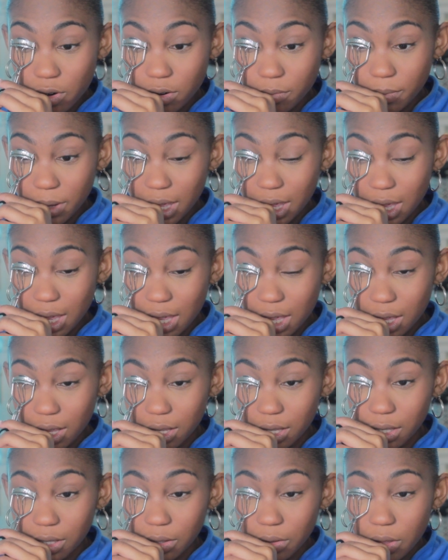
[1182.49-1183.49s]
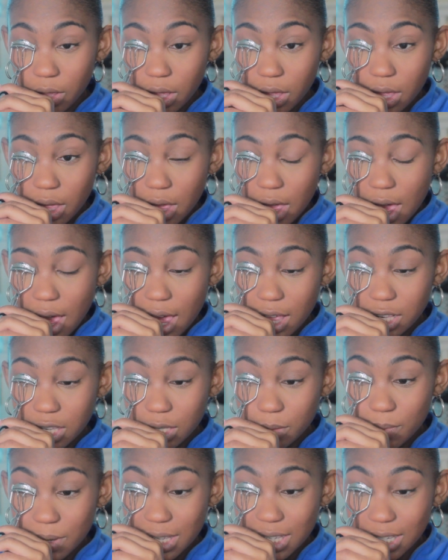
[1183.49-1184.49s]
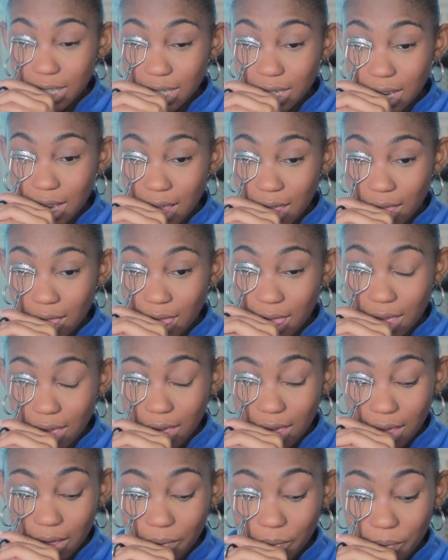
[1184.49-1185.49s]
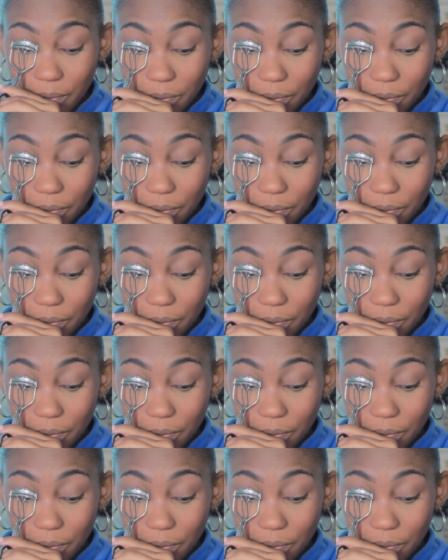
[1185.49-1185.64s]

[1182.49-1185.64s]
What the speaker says: man. I just be chilling.